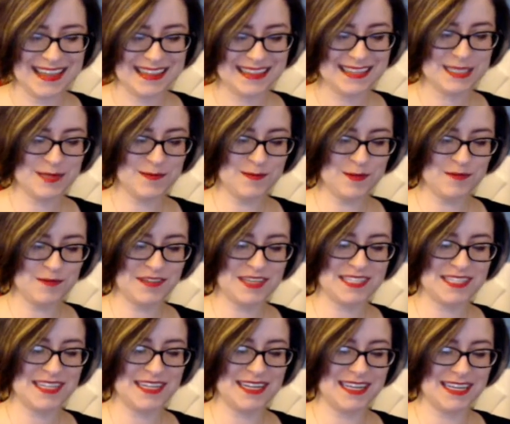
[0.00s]
This movie is
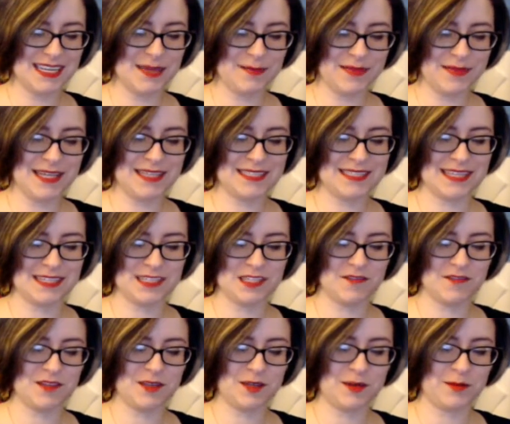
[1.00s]
going to keep that sense
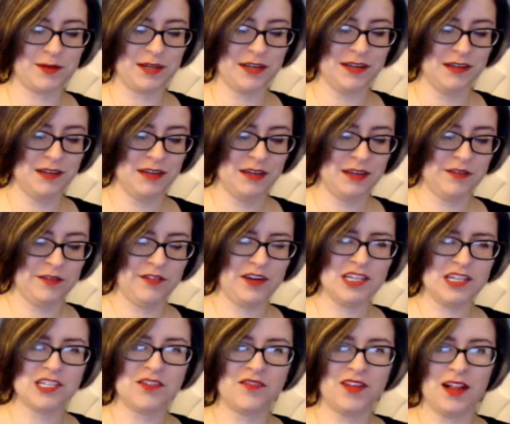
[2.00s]
of humor.
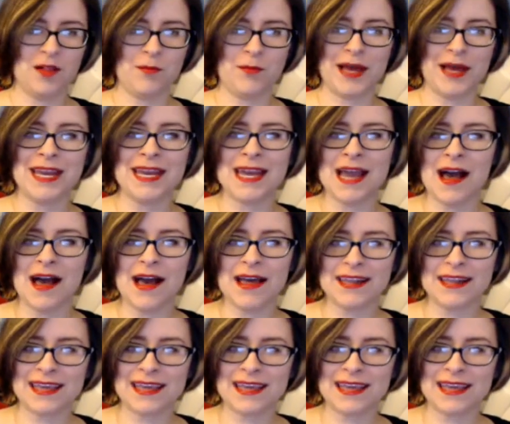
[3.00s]
First of all, by not